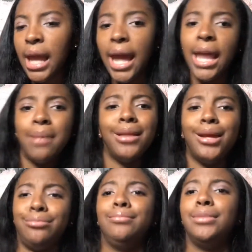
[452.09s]
And I'm
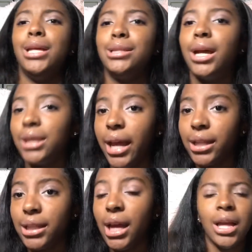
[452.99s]
like, that's
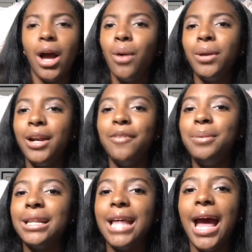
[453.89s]
unlikely. God wouldn't have
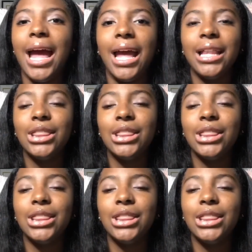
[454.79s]
put that